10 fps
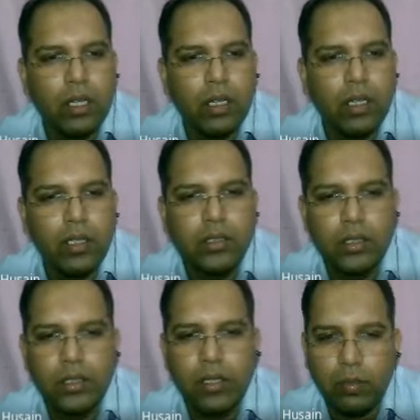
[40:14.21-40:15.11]
It is
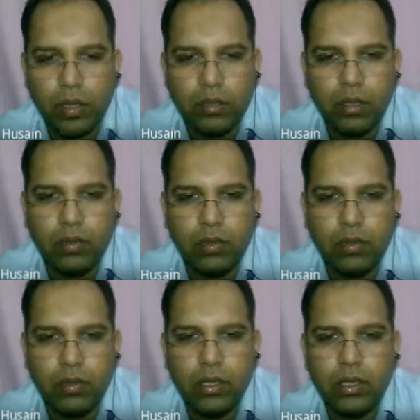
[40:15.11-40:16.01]
generally present with
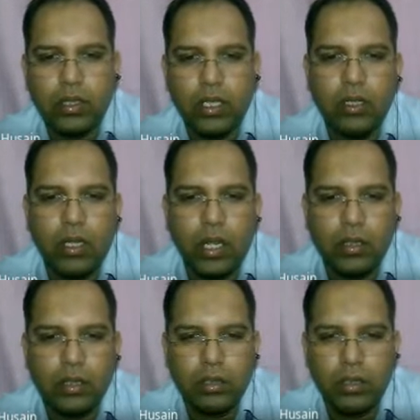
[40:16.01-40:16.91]
a skin rash
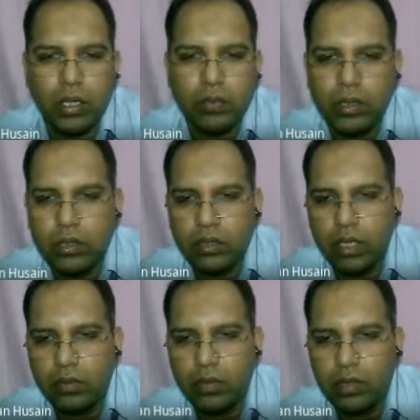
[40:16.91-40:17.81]
that worsens
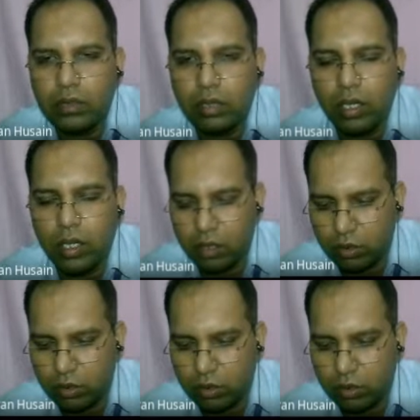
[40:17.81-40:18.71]
after sunlight
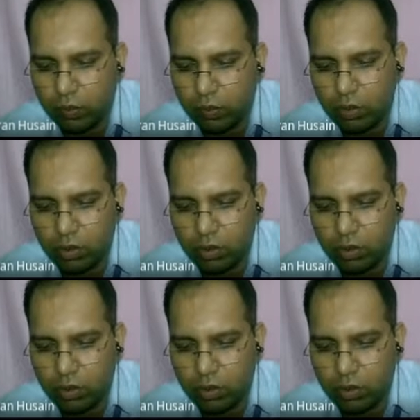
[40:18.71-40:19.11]
exposure.